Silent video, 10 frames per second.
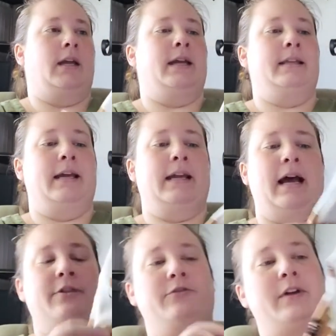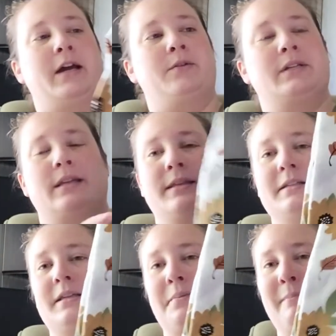And then I found
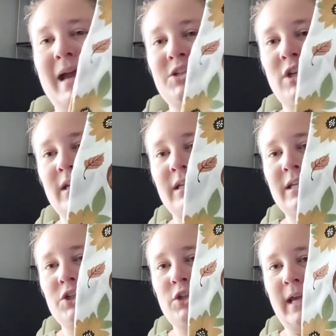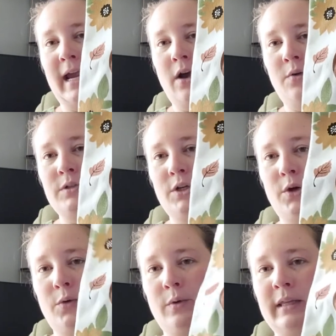this matching dish towel to
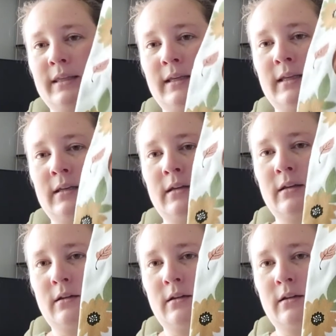go with it.